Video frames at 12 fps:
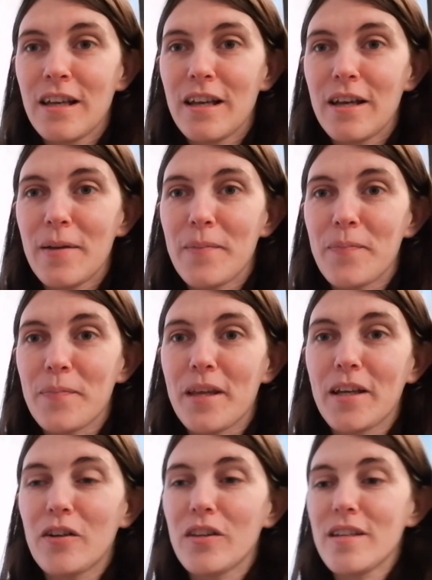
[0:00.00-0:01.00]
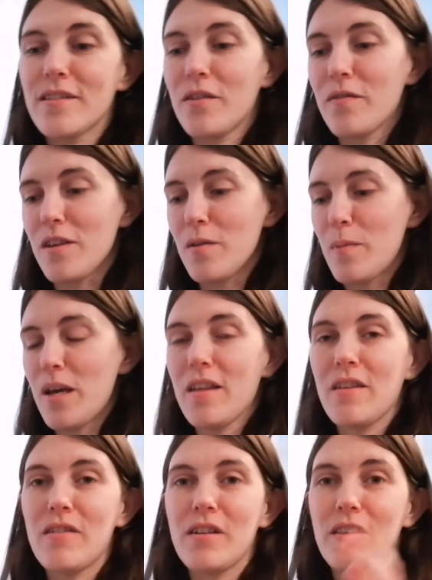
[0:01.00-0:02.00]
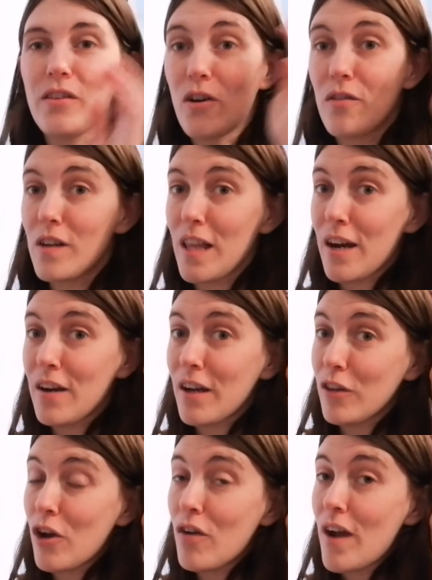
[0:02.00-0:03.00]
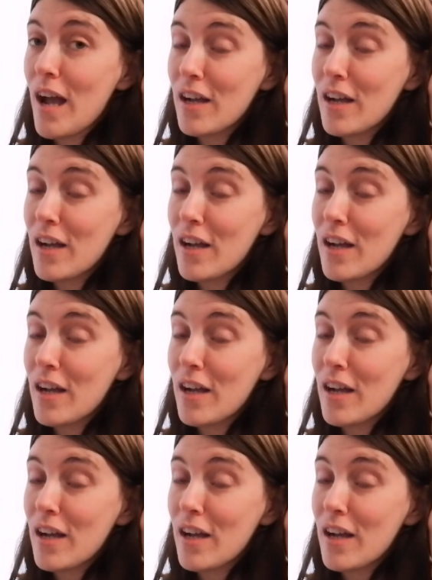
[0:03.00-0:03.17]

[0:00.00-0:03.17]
I got these off eBay. They're a Laura